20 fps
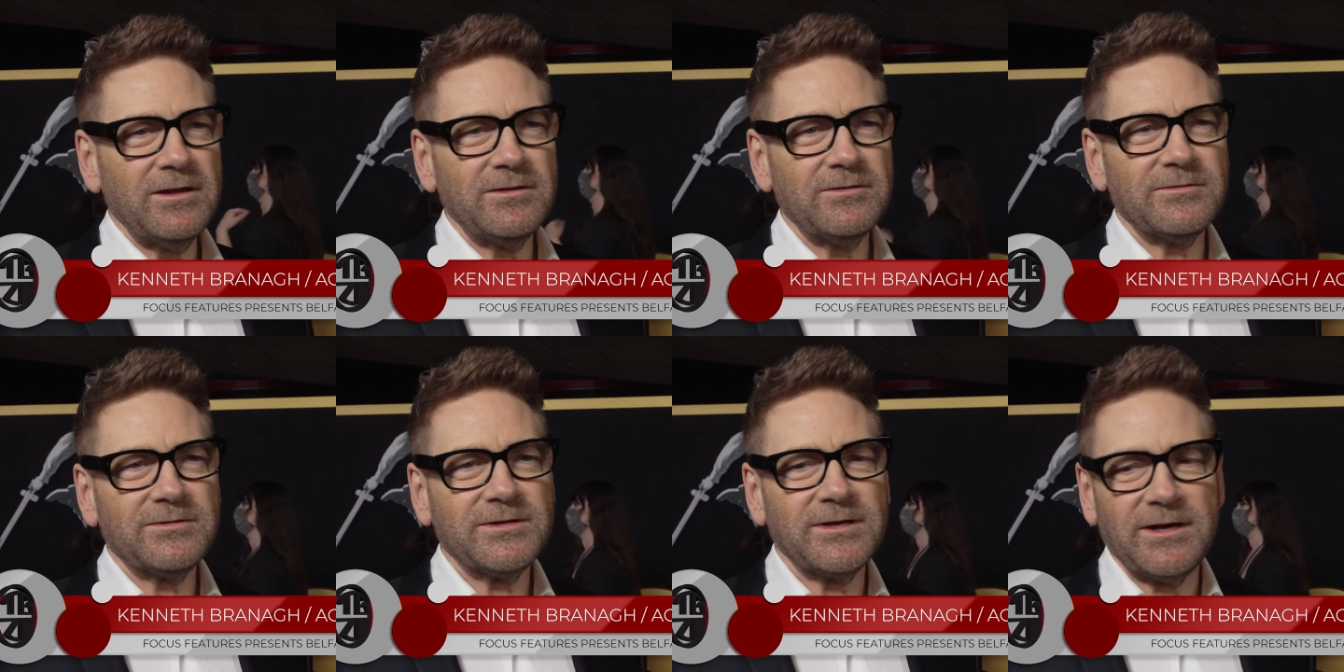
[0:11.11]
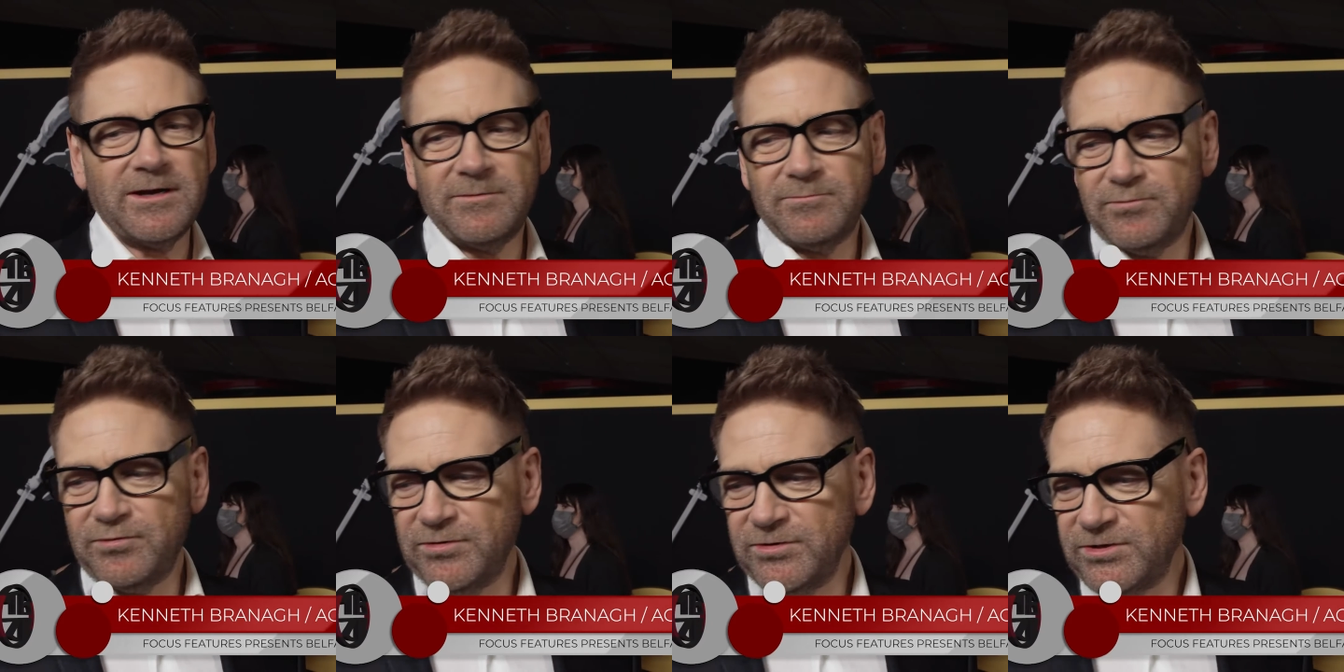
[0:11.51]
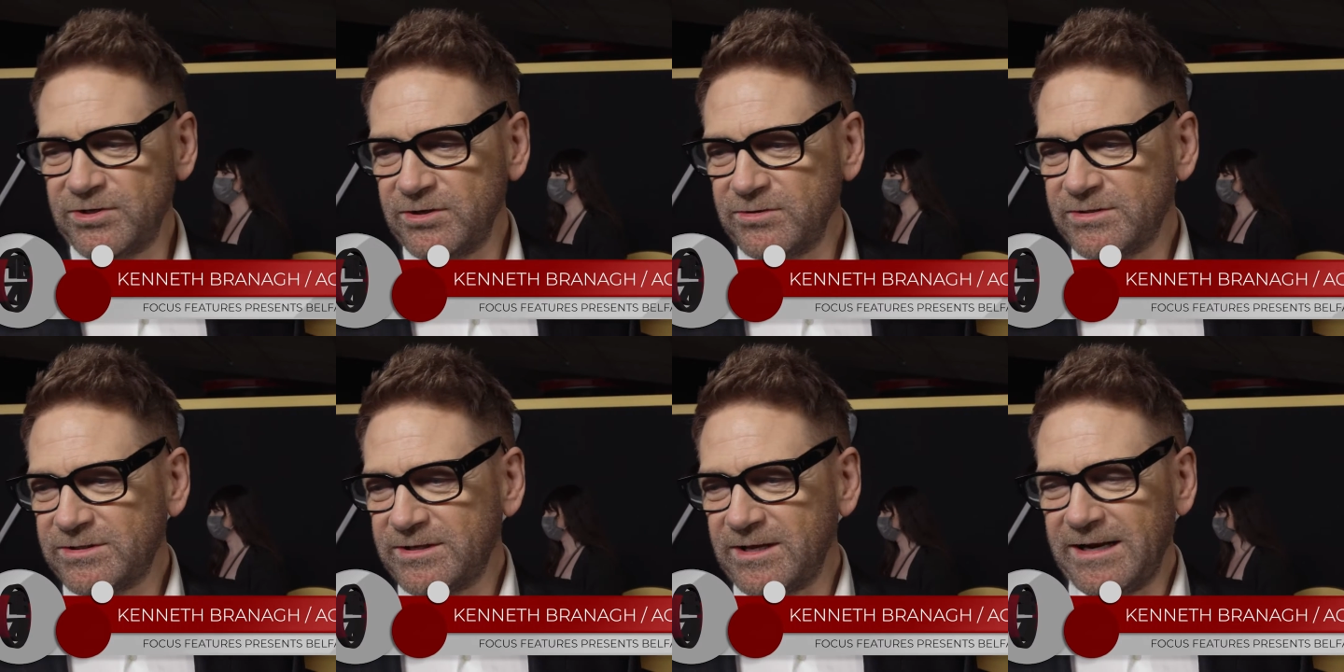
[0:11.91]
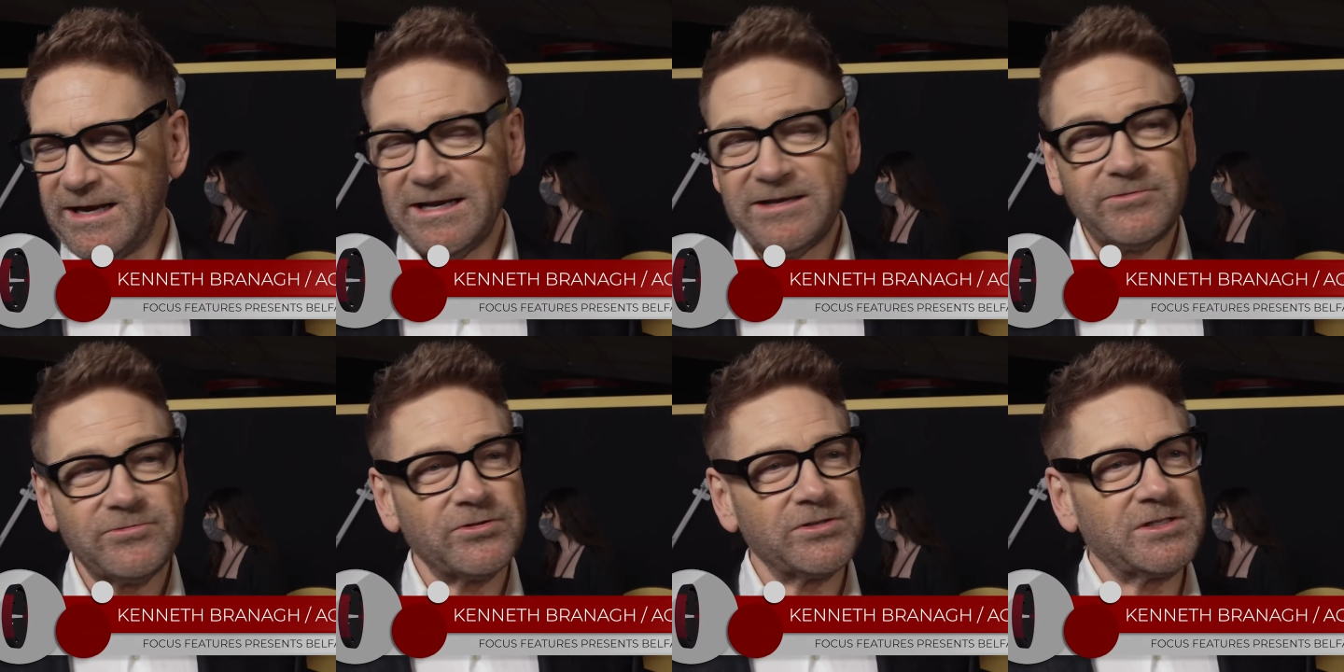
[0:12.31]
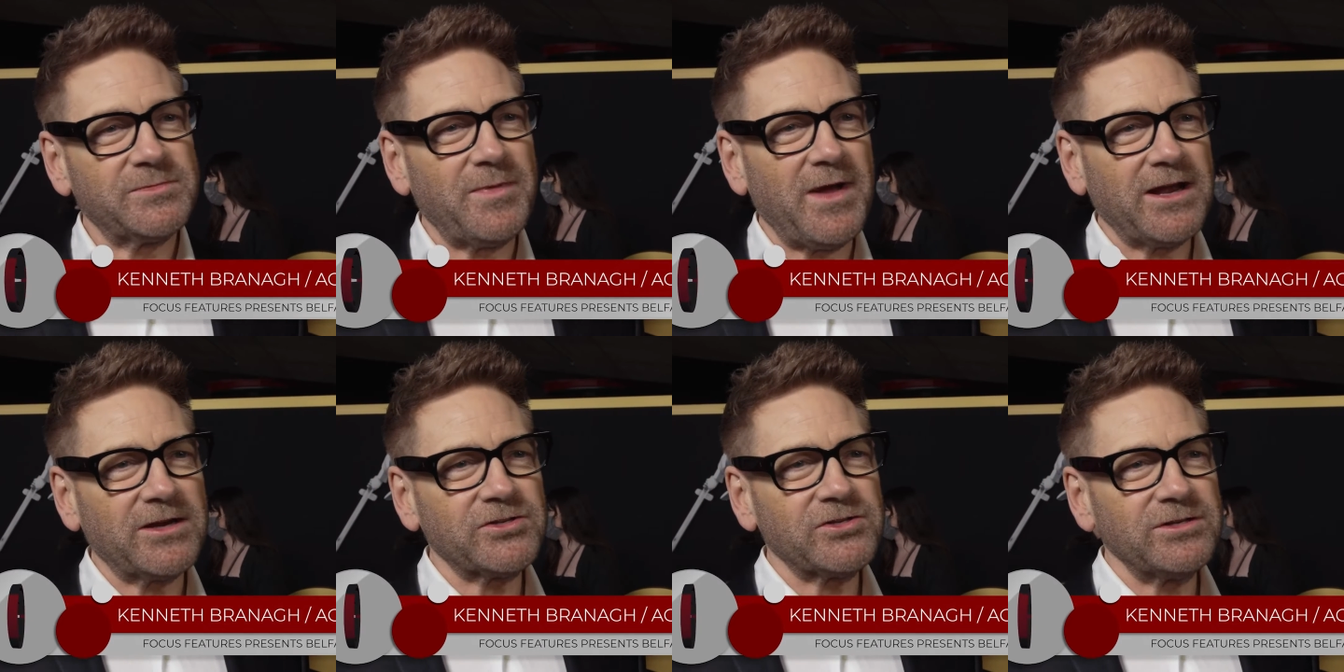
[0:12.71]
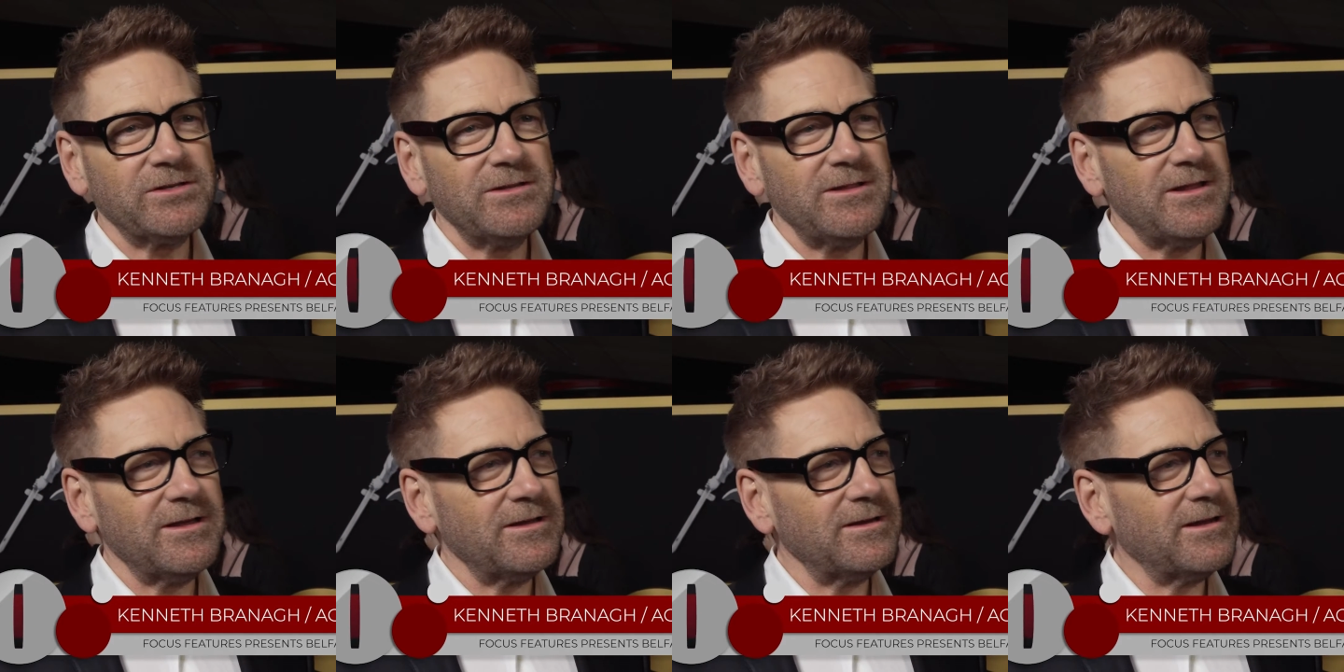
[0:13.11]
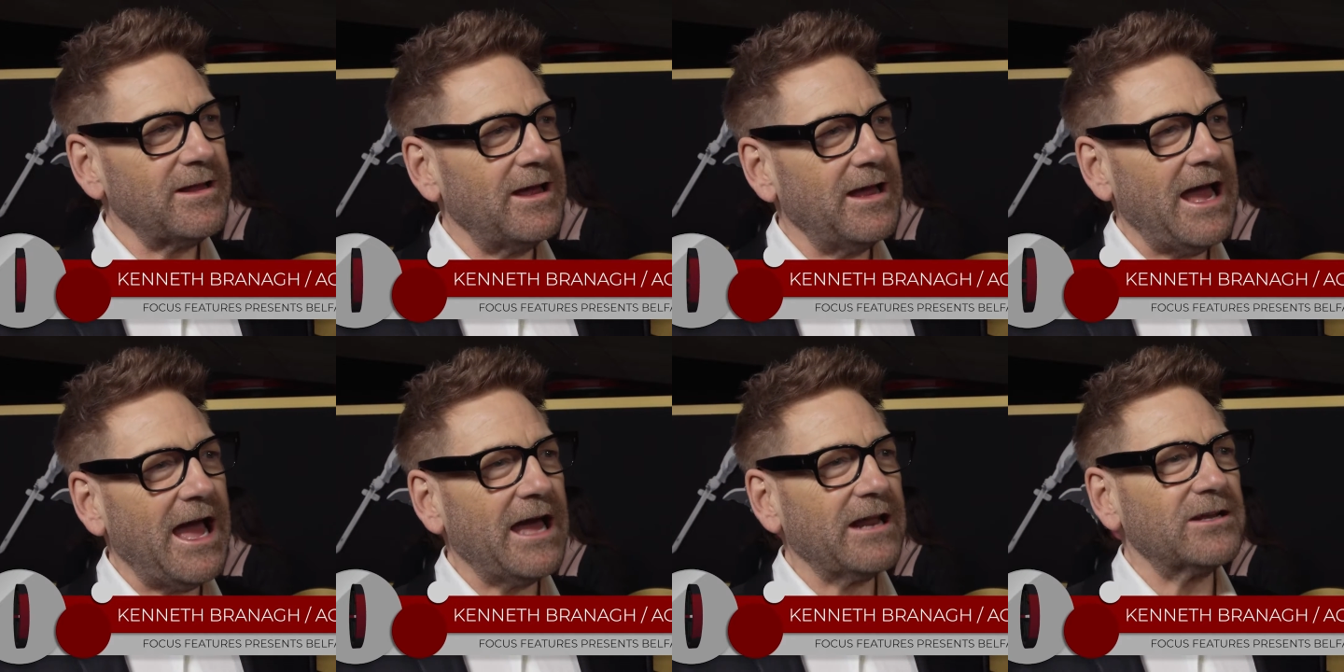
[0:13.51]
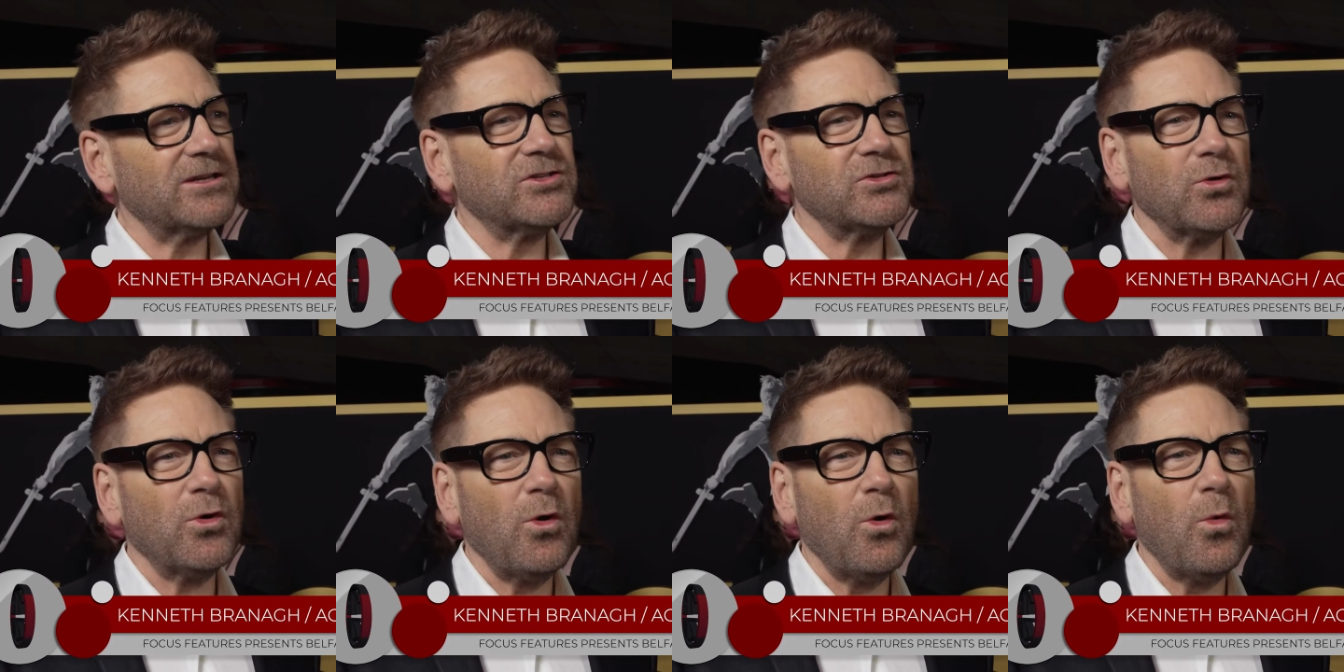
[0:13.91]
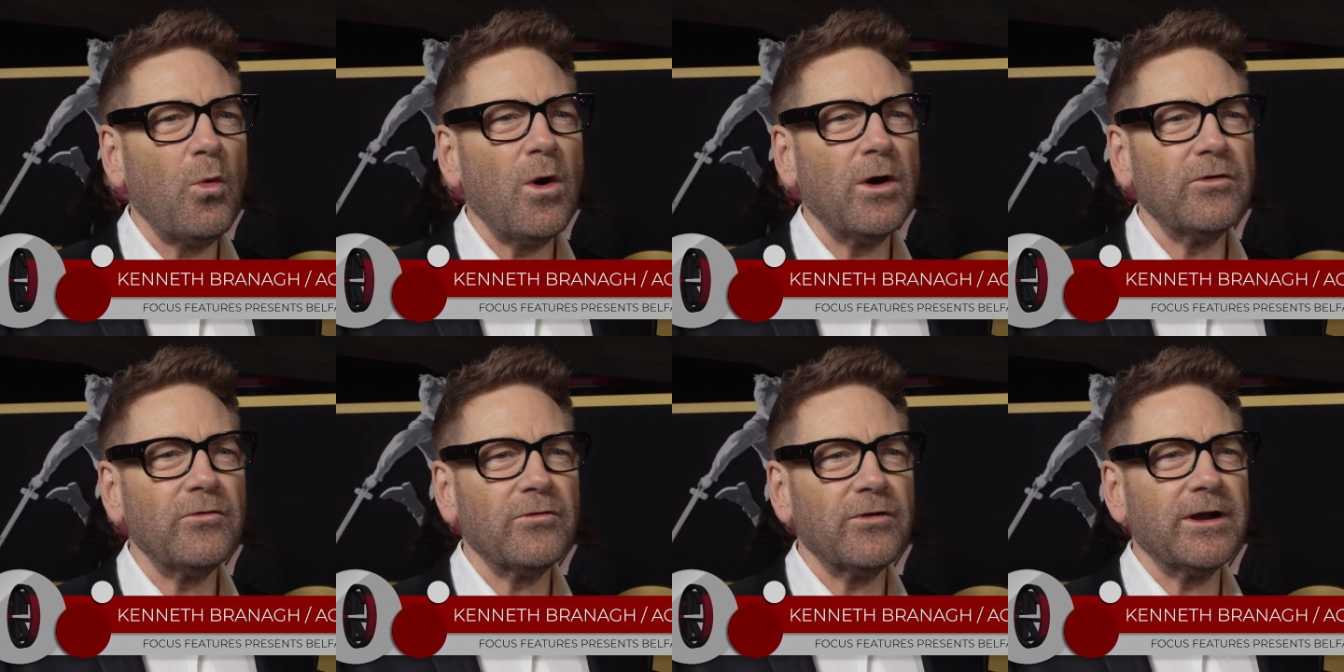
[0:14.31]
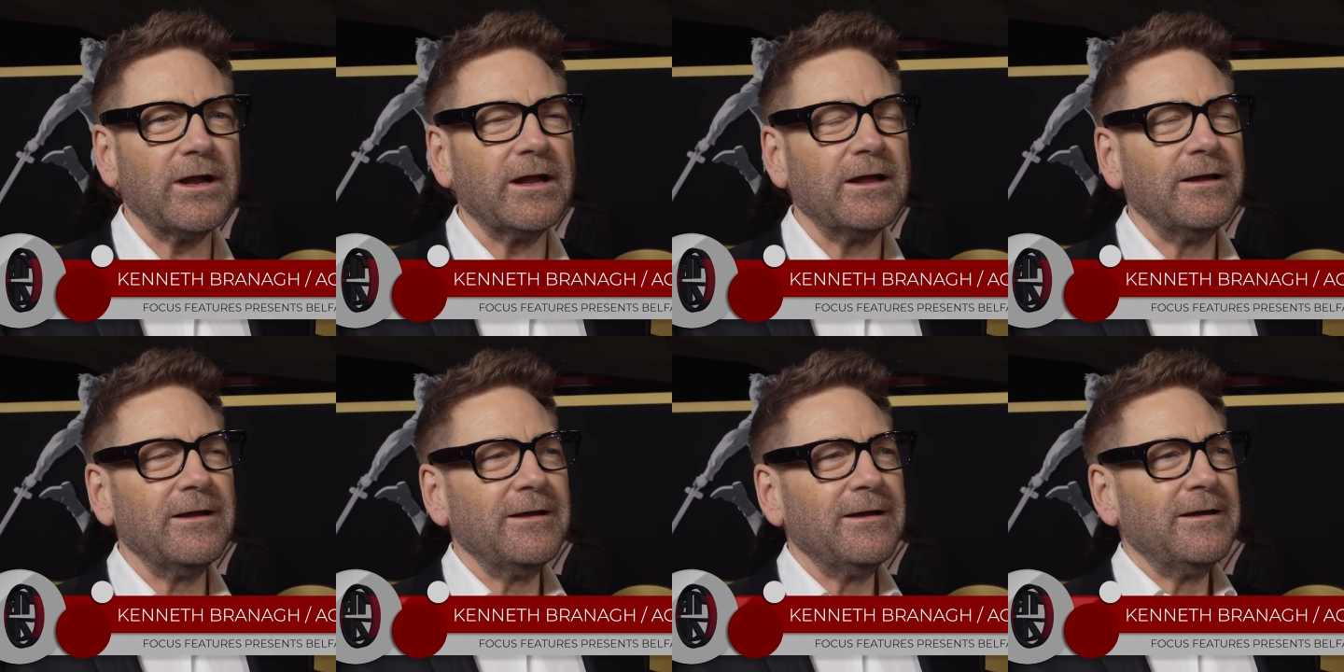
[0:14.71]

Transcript: that produced an introspection that had us all wondering